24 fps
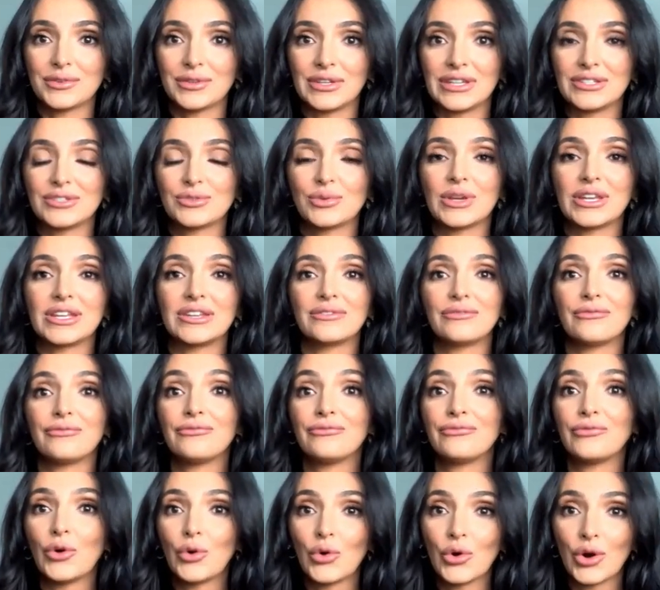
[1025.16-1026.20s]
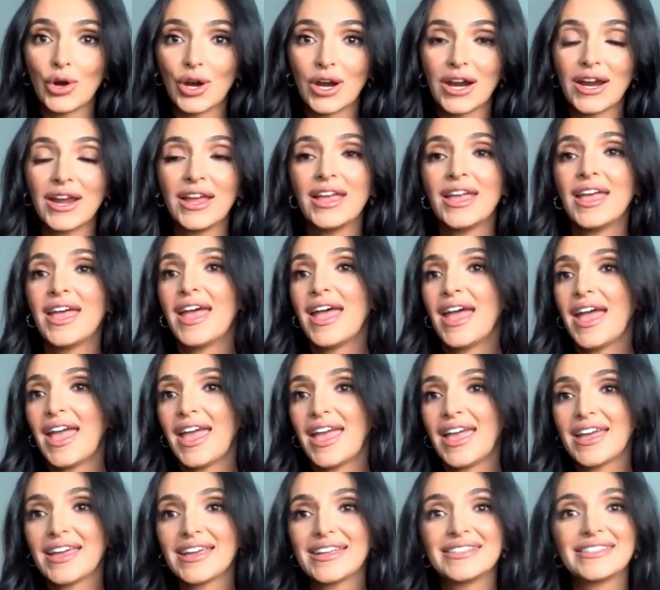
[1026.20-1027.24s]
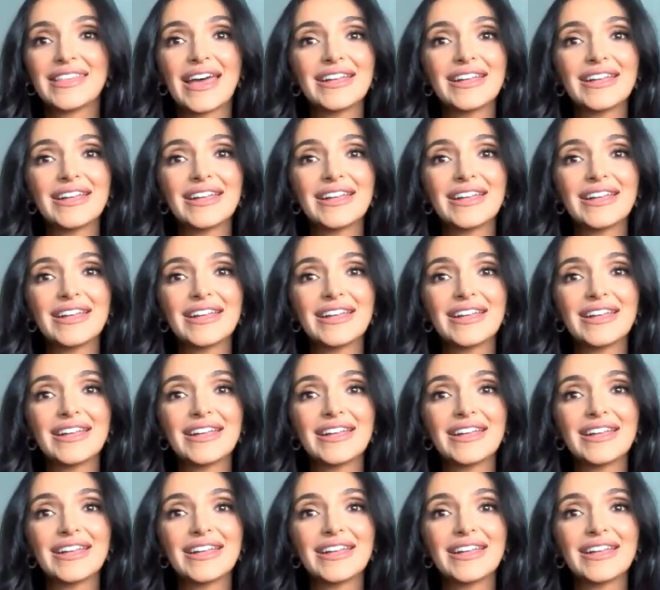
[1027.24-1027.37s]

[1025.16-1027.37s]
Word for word: 2024. And